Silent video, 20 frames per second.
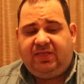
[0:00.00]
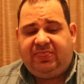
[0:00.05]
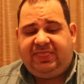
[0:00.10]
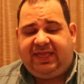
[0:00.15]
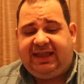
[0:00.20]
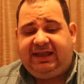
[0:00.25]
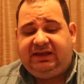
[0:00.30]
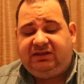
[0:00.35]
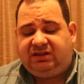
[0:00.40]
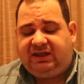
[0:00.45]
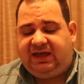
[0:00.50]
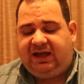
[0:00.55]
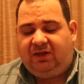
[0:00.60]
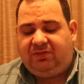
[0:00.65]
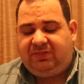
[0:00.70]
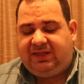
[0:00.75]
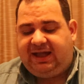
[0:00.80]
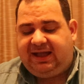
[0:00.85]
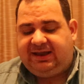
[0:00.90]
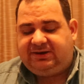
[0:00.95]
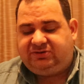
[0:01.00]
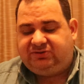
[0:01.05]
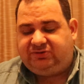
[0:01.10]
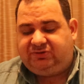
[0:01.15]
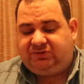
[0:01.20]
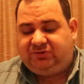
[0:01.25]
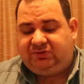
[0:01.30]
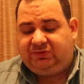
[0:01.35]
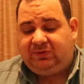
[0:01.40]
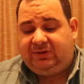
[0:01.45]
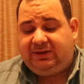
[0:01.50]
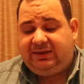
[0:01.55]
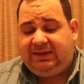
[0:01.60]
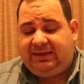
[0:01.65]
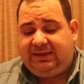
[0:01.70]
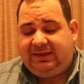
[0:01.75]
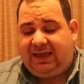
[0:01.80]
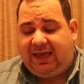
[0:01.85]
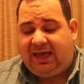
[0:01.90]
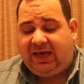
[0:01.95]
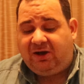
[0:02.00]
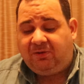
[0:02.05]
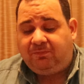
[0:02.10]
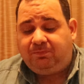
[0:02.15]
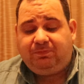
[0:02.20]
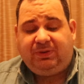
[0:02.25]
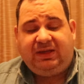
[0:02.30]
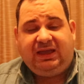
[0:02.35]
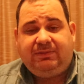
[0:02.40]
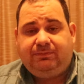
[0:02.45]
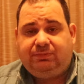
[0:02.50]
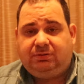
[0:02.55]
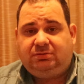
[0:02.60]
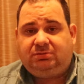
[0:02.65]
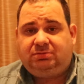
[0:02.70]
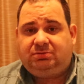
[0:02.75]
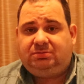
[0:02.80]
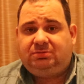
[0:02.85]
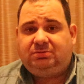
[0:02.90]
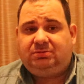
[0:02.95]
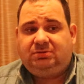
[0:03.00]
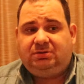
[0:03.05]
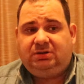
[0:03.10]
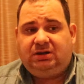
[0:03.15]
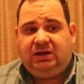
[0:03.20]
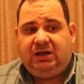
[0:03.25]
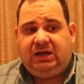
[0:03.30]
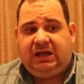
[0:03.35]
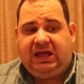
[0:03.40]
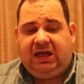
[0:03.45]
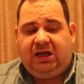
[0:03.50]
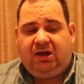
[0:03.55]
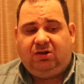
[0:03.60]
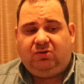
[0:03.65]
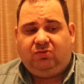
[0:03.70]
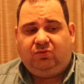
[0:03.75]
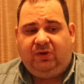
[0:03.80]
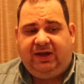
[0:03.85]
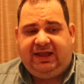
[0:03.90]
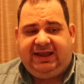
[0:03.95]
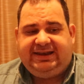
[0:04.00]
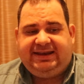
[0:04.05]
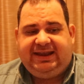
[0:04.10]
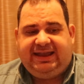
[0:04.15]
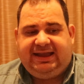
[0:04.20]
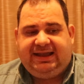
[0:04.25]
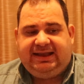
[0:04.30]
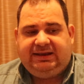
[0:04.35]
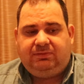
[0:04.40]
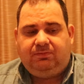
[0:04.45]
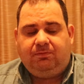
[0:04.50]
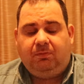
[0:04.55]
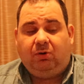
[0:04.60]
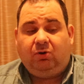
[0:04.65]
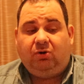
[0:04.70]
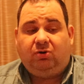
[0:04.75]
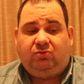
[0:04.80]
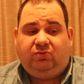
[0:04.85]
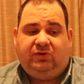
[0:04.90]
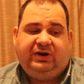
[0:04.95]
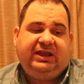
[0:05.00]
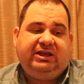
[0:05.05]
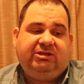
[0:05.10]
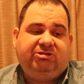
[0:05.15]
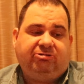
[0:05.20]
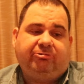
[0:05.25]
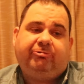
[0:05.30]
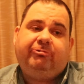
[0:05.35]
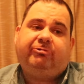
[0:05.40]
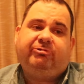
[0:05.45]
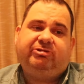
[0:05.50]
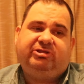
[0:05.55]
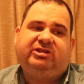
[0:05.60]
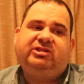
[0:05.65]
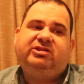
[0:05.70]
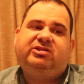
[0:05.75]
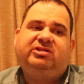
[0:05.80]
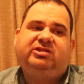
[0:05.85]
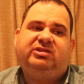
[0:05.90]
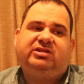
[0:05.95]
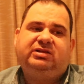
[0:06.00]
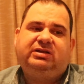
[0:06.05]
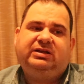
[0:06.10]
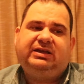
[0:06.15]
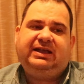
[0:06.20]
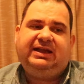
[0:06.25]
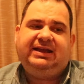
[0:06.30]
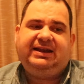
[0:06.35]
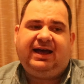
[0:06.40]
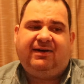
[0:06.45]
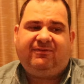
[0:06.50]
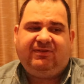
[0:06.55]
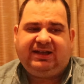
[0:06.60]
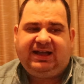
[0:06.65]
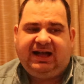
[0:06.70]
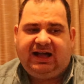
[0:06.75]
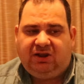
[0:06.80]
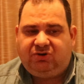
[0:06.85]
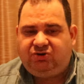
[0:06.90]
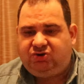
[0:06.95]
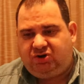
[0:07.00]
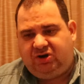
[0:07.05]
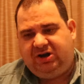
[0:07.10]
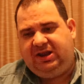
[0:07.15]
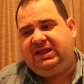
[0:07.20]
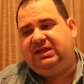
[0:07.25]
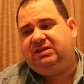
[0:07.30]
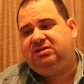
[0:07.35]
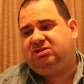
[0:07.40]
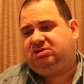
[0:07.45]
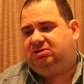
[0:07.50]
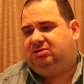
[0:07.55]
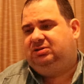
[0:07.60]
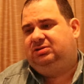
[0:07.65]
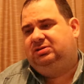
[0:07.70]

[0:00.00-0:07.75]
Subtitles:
things out there to help people. We need more resources in other countries.